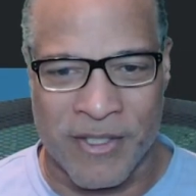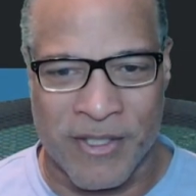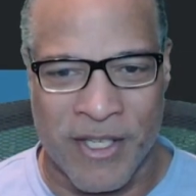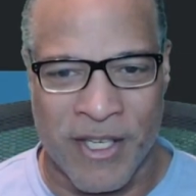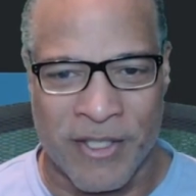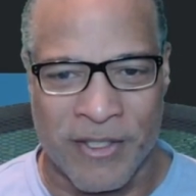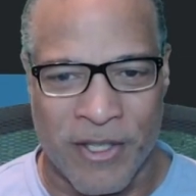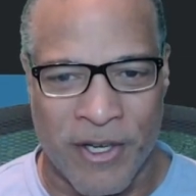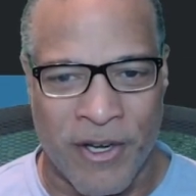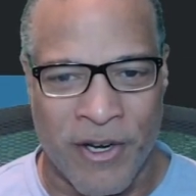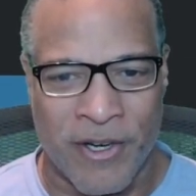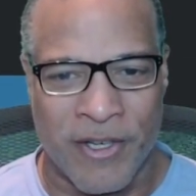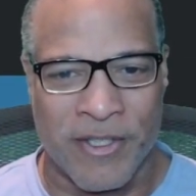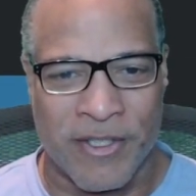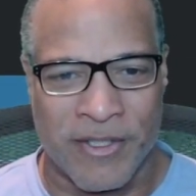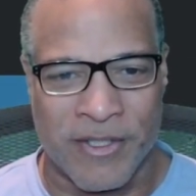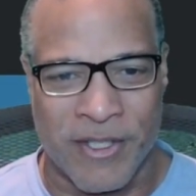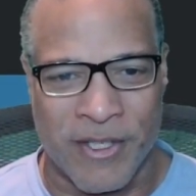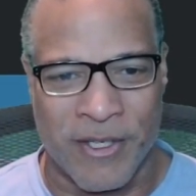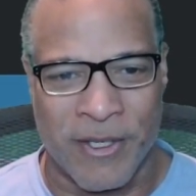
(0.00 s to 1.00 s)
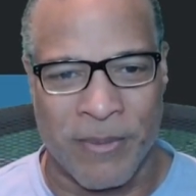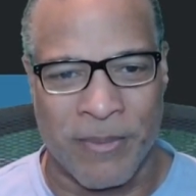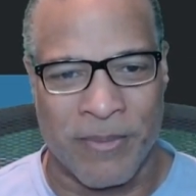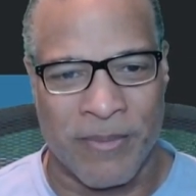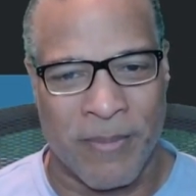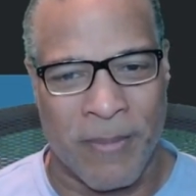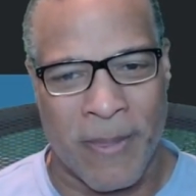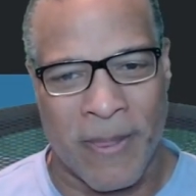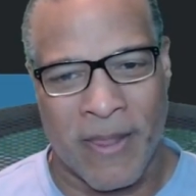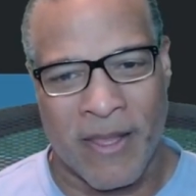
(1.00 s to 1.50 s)
had the hardest
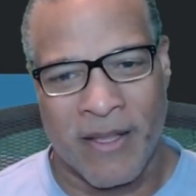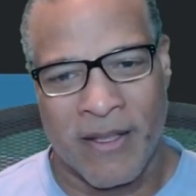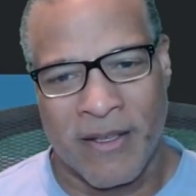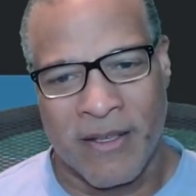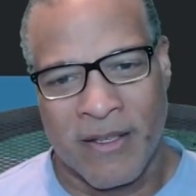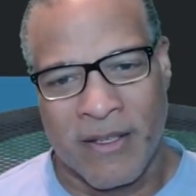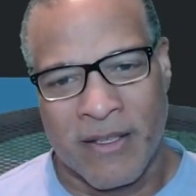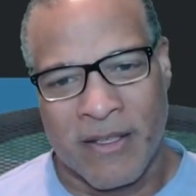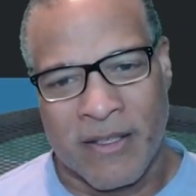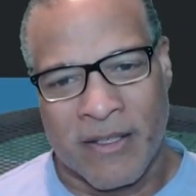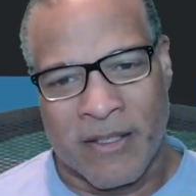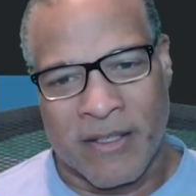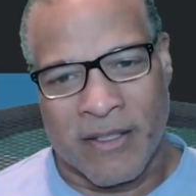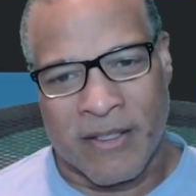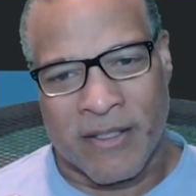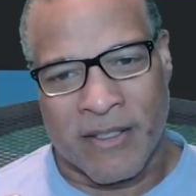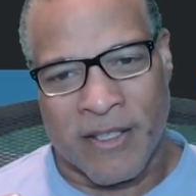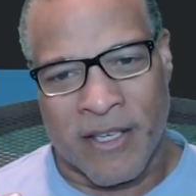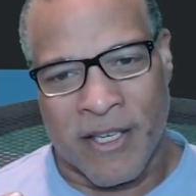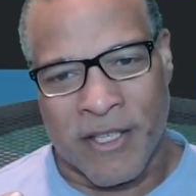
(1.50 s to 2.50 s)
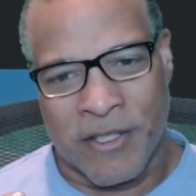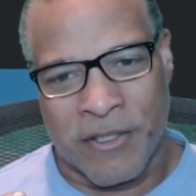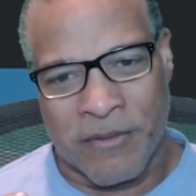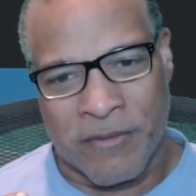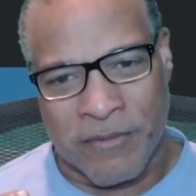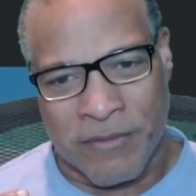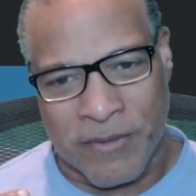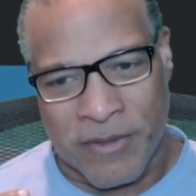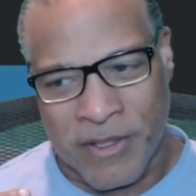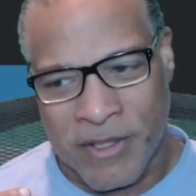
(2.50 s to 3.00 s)
time kind
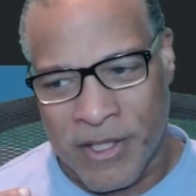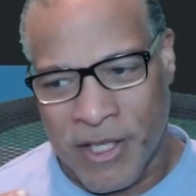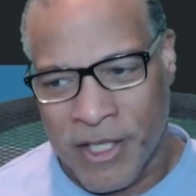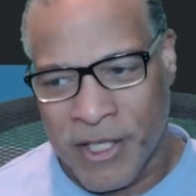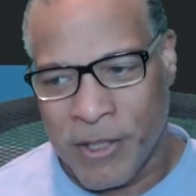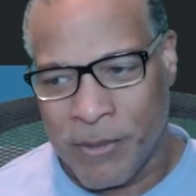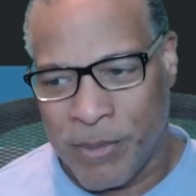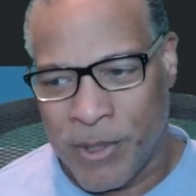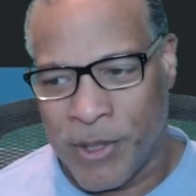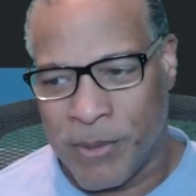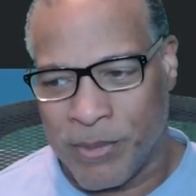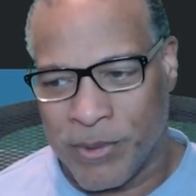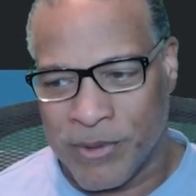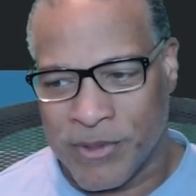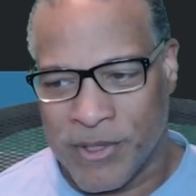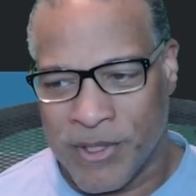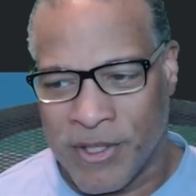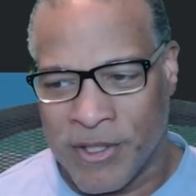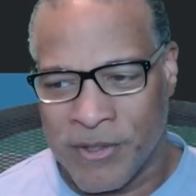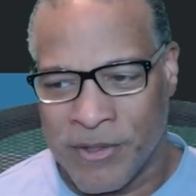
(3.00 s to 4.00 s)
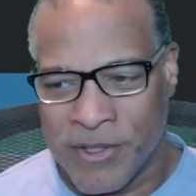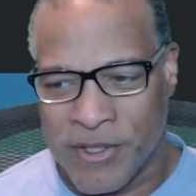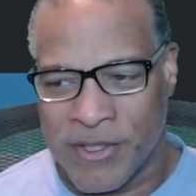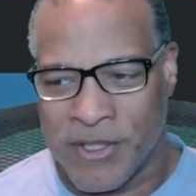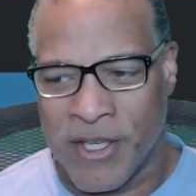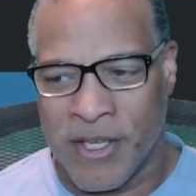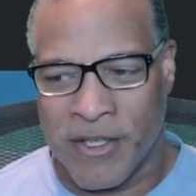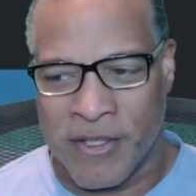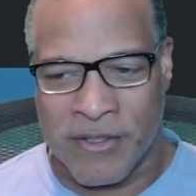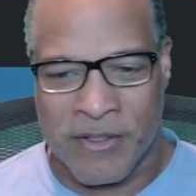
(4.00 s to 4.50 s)
of getting people to
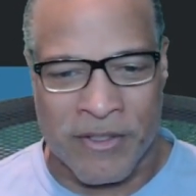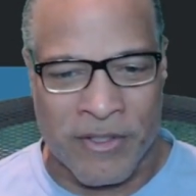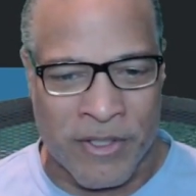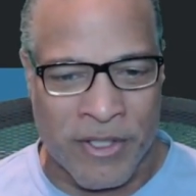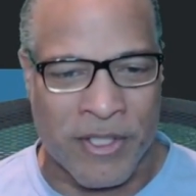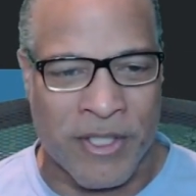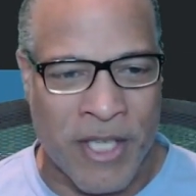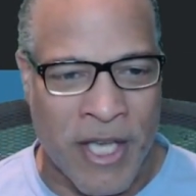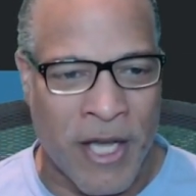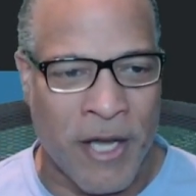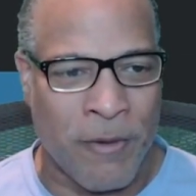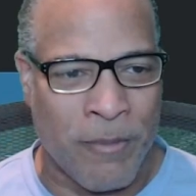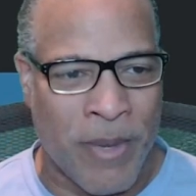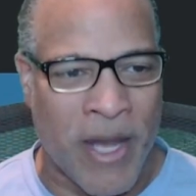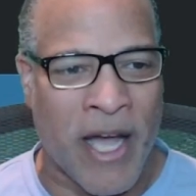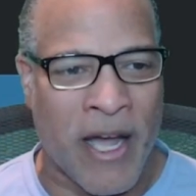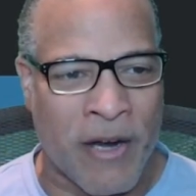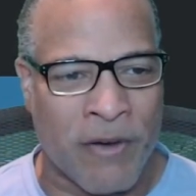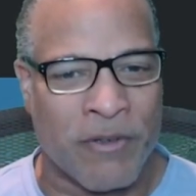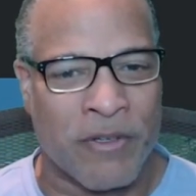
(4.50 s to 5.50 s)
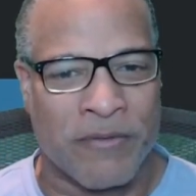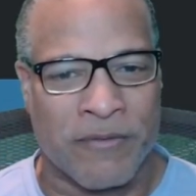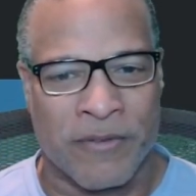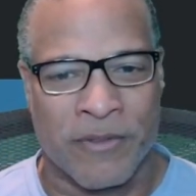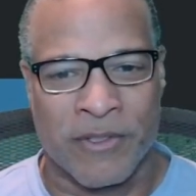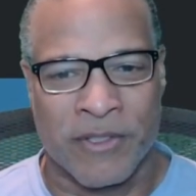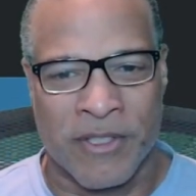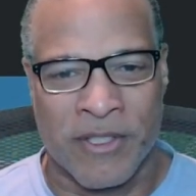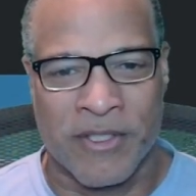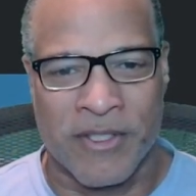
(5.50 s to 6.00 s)
understand just how
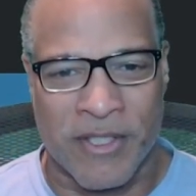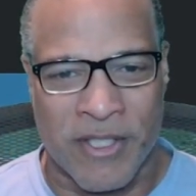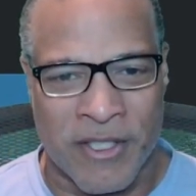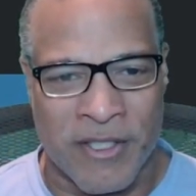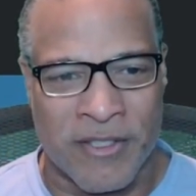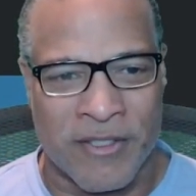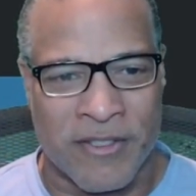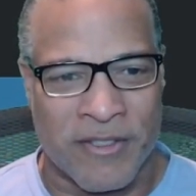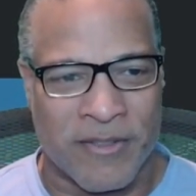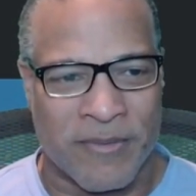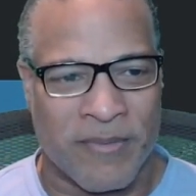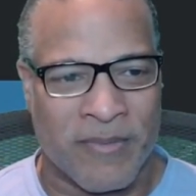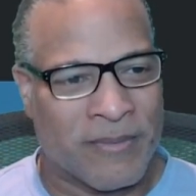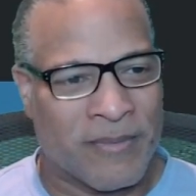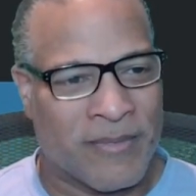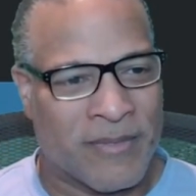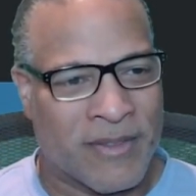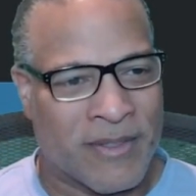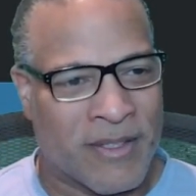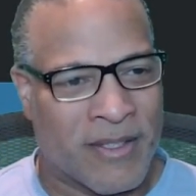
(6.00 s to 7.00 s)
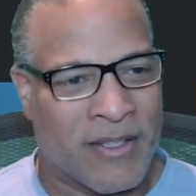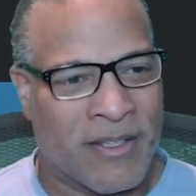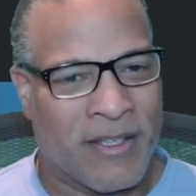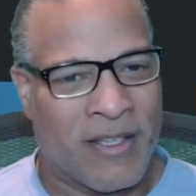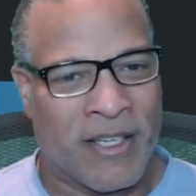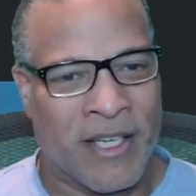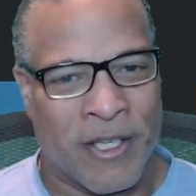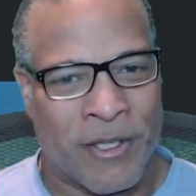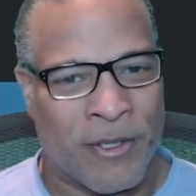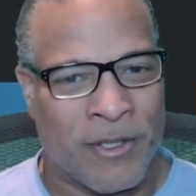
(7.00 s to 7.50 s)
powerful this is.
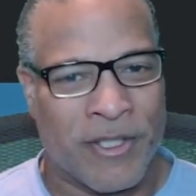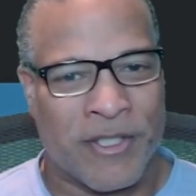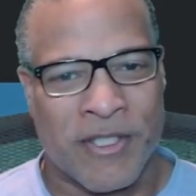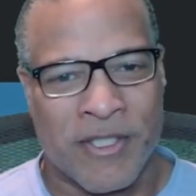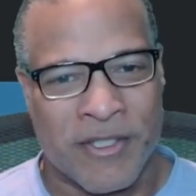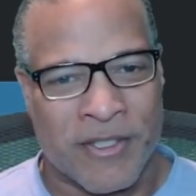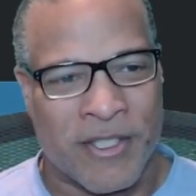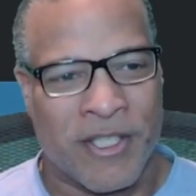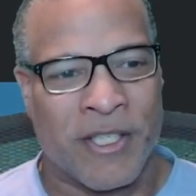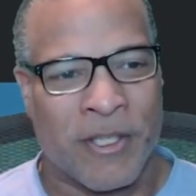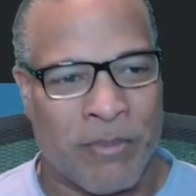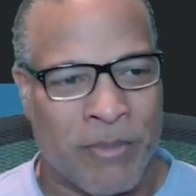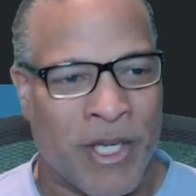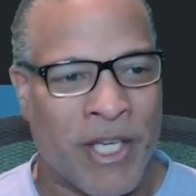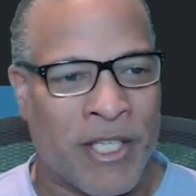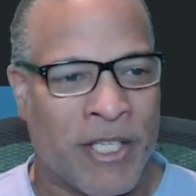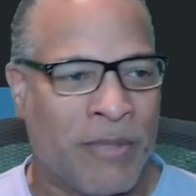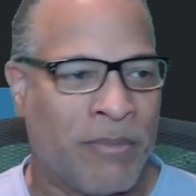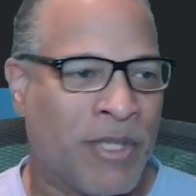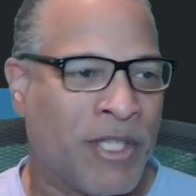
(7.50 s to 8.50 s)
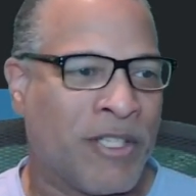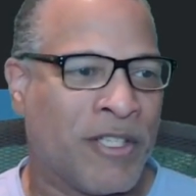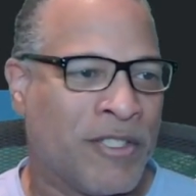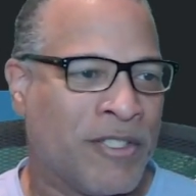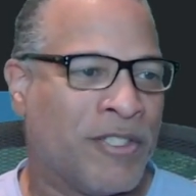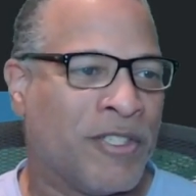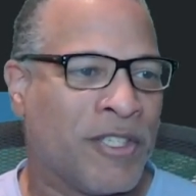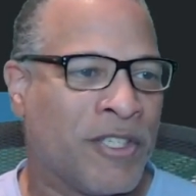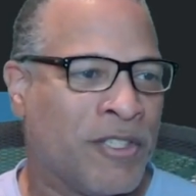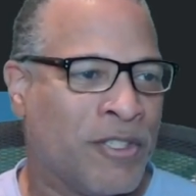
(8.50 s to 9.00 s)
And I call it synthetic mining
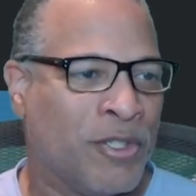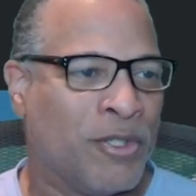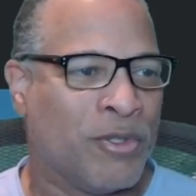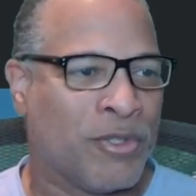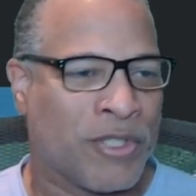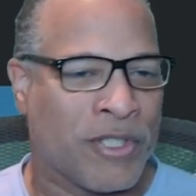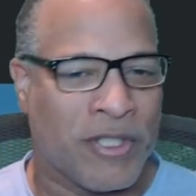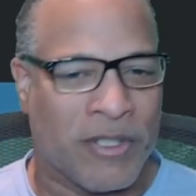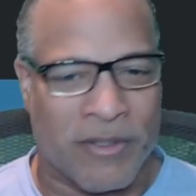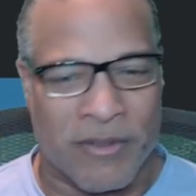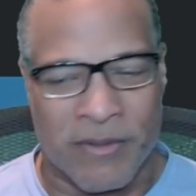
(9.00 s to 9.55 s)
because you can use it